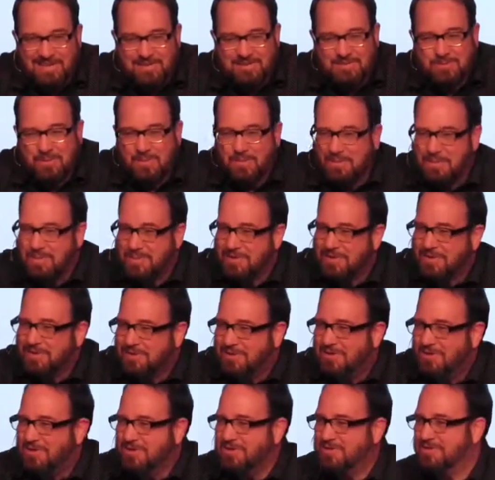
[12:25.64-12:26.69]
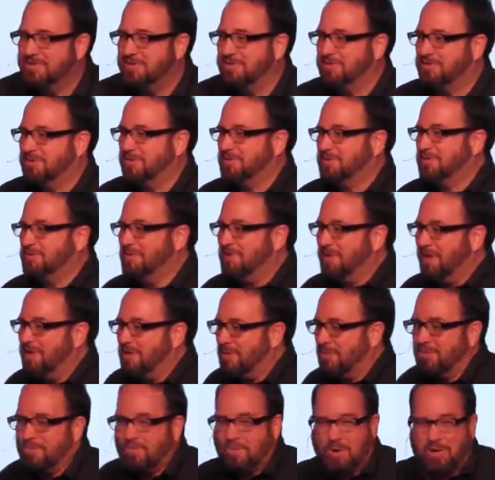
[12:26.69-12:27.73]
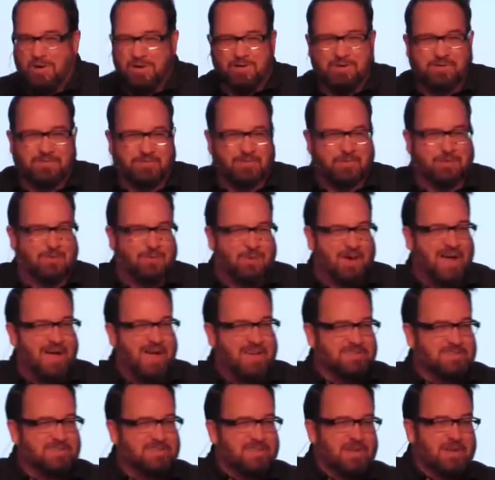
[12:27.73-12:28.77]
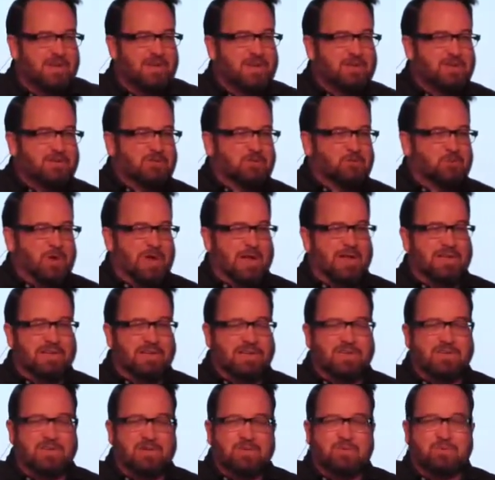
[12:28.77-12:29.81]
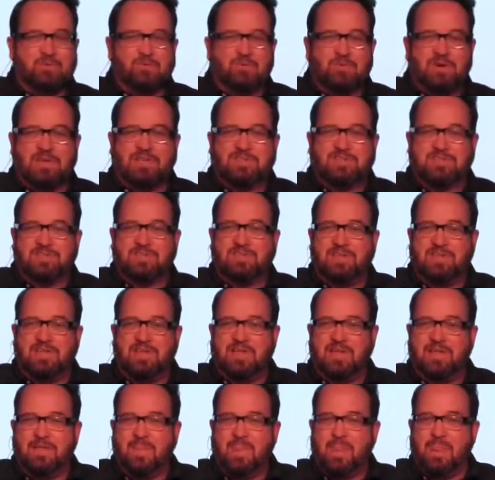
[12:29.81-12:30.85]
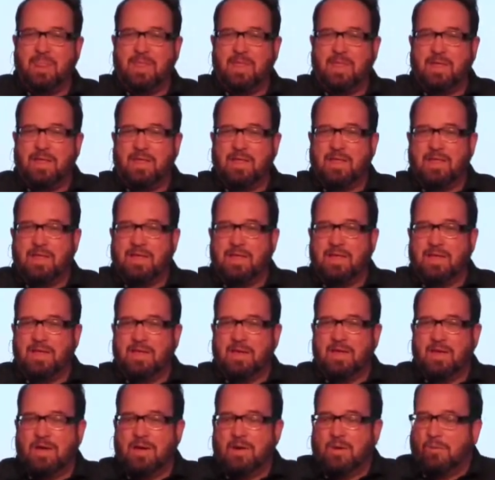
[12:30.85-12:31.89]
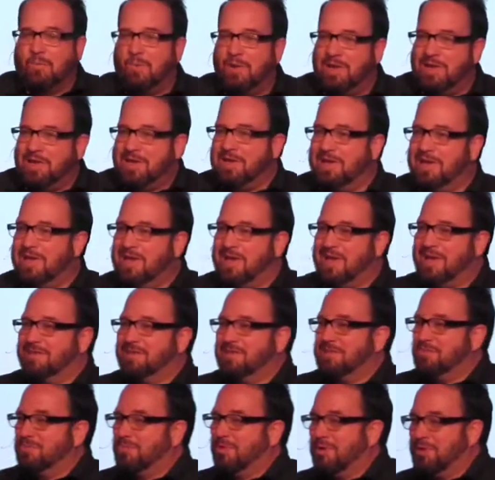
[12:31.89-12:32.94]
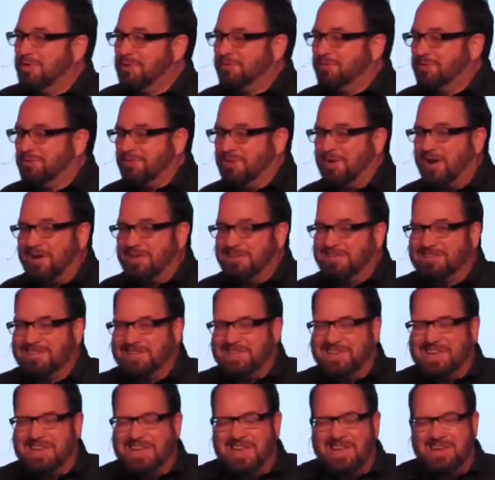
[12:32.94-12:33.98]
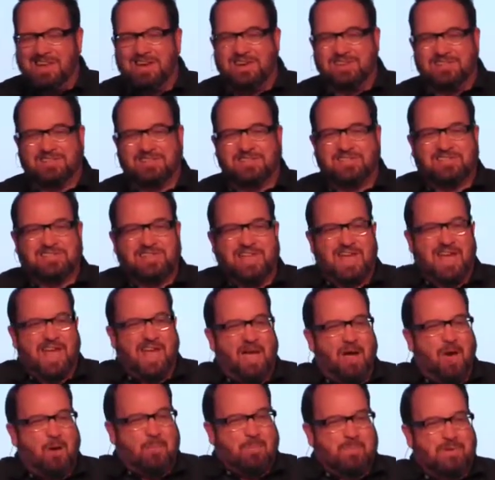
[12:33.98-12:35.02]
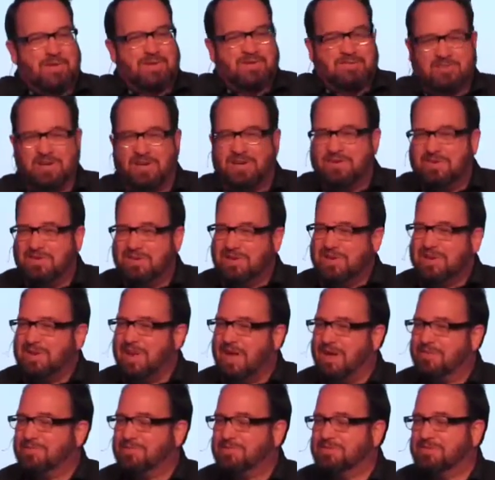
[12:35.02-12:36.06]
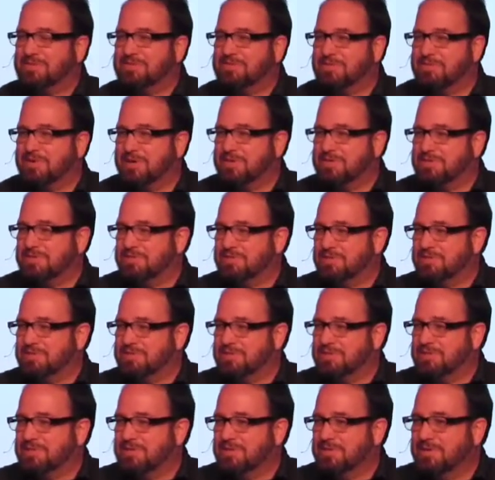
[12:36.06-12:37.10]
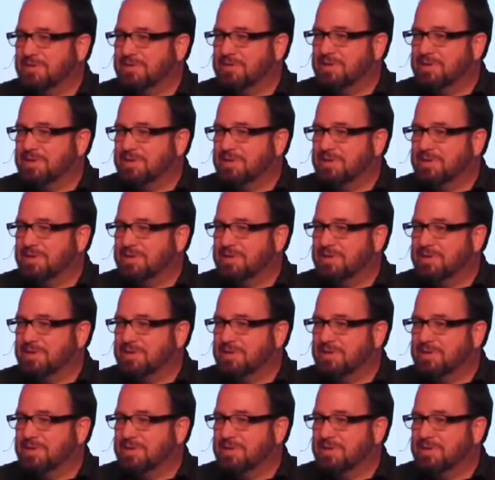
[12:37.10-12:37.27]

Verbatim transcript: that's what we were encouraging the scripture to do. Let the word of Christ dwell in you richly. We need the word of Christ in us to help each other in life situations.